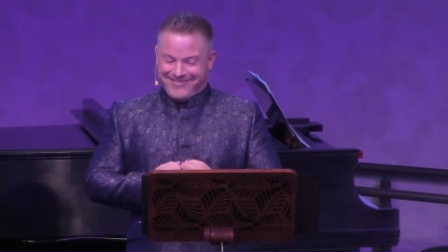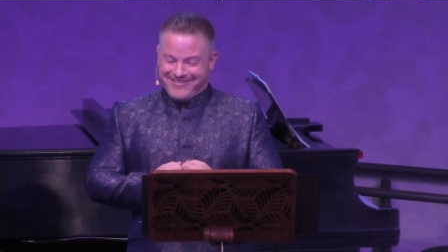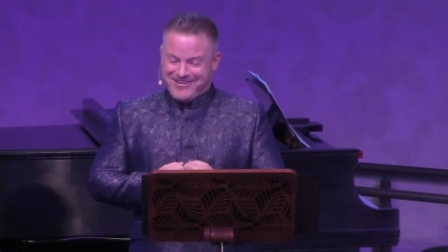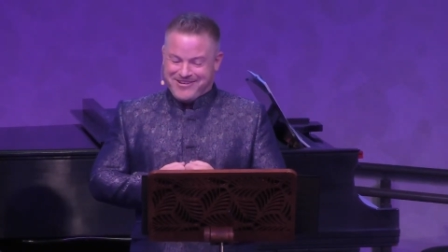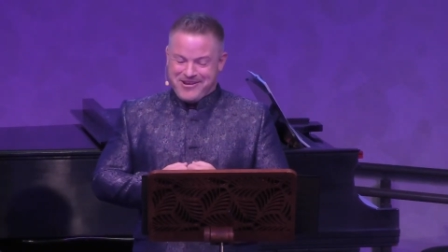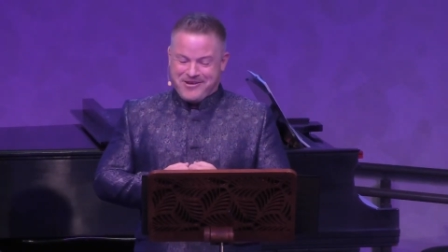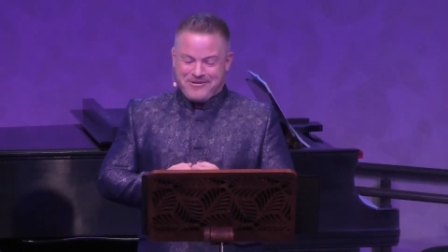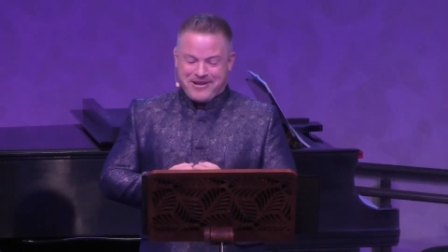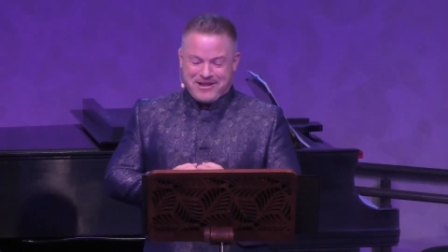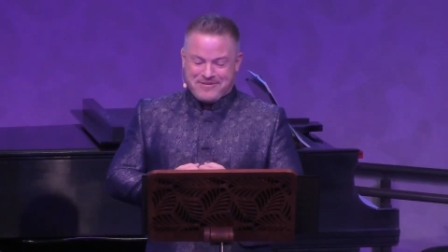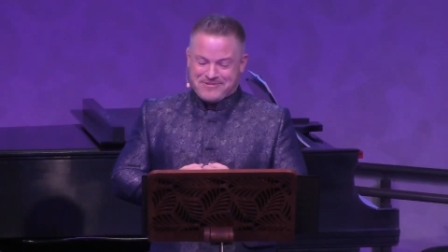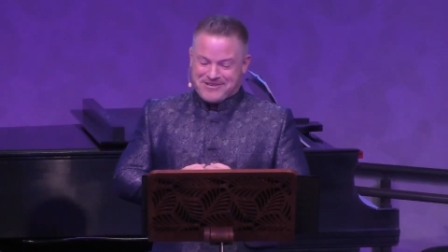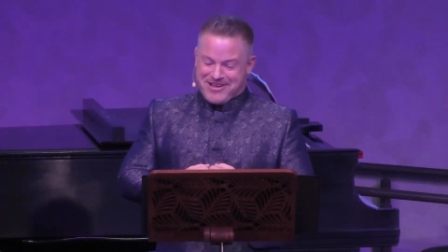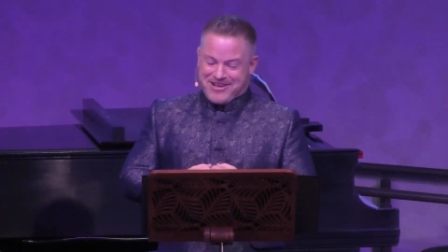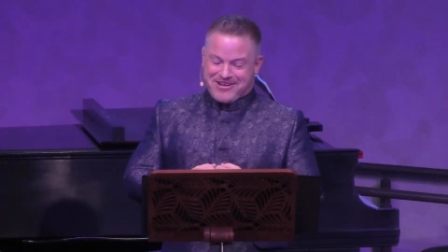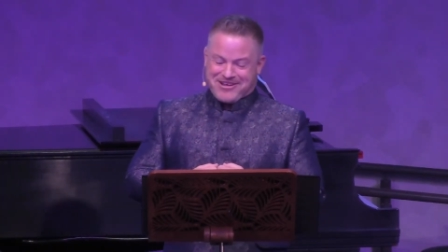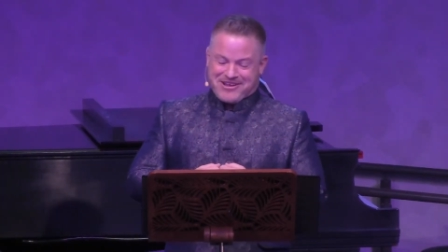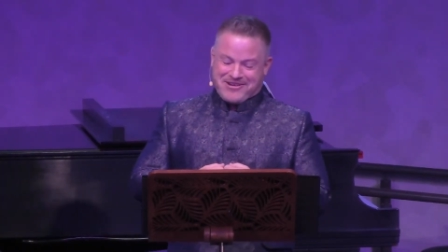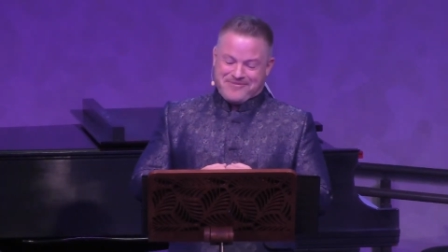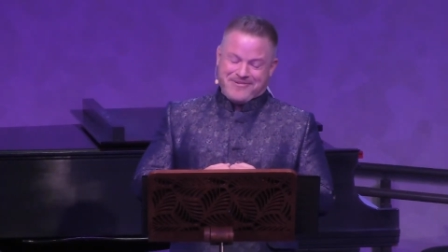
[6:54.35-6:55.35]
you know what I'm
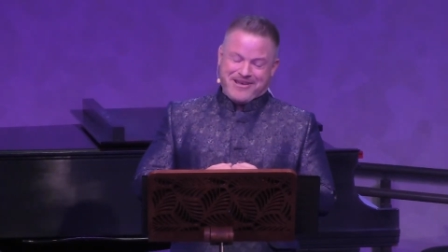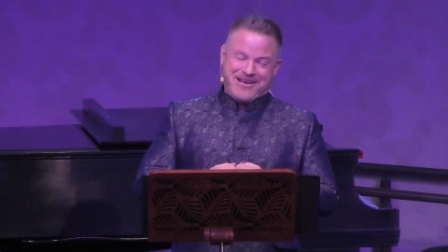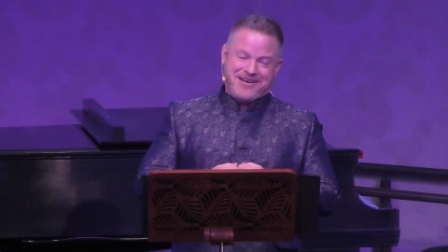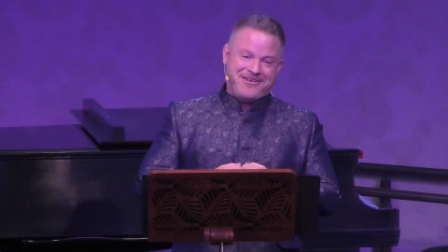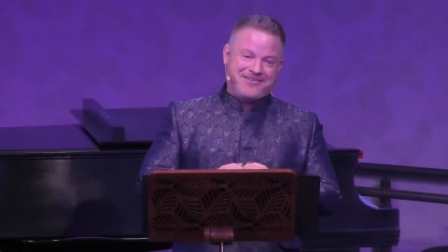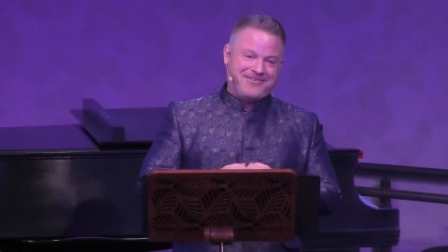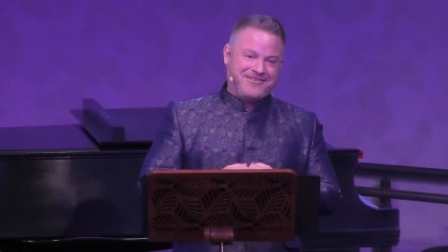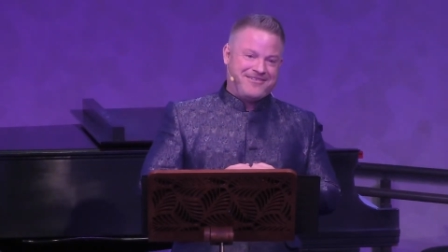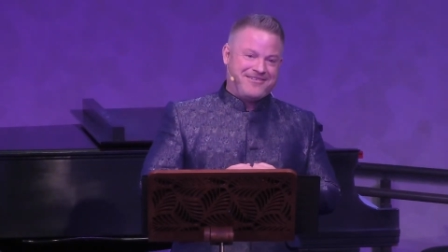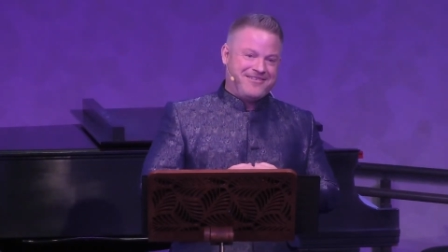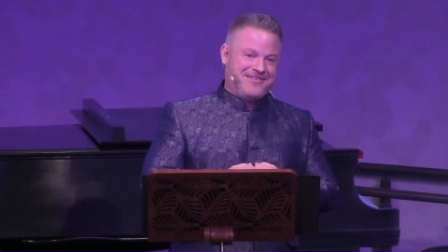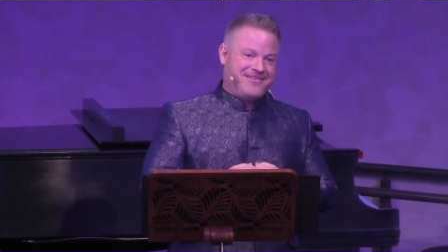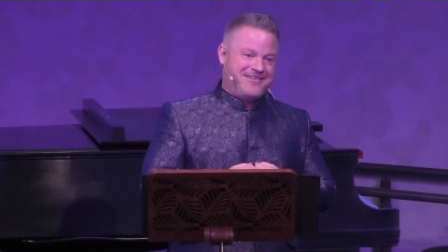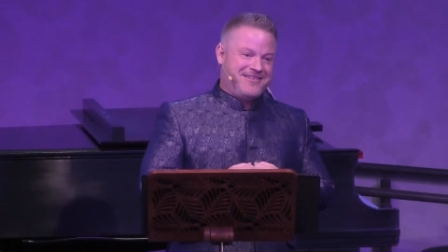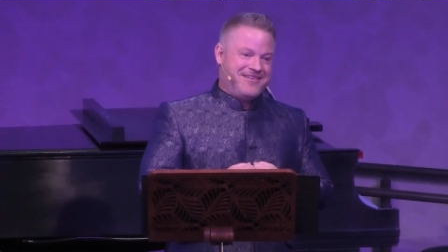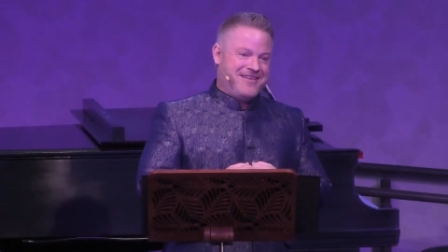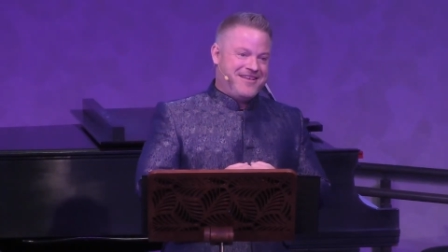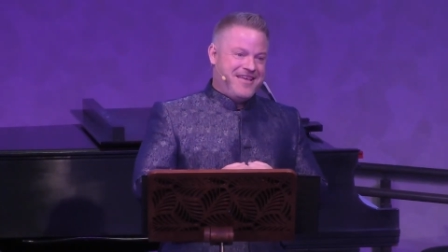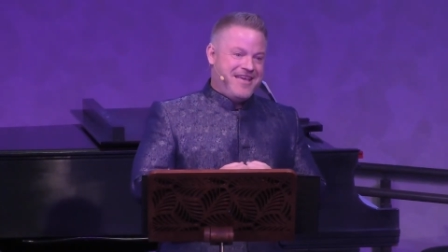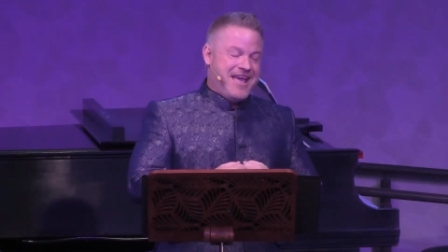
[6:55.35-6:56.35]
talking about.
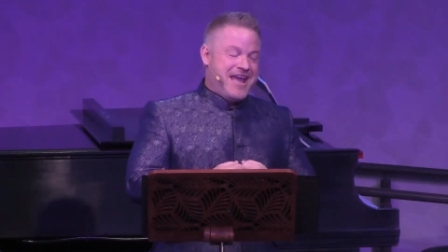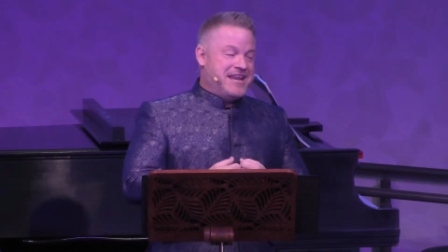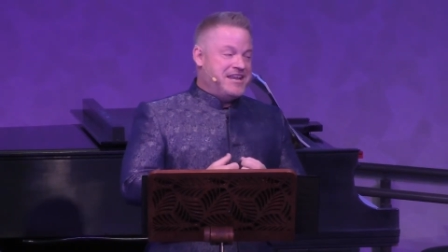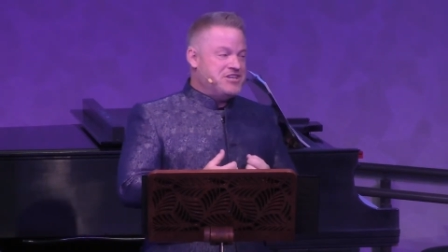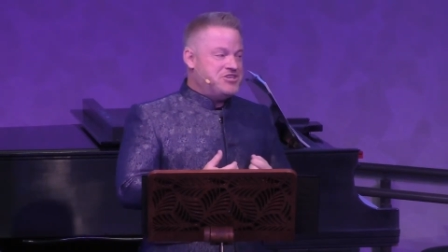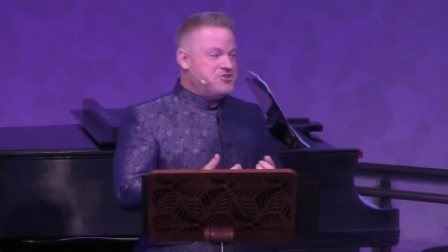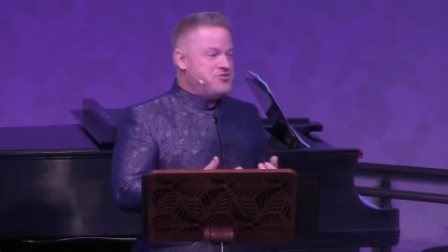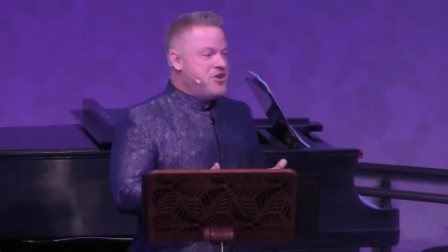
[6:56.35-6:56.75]
And did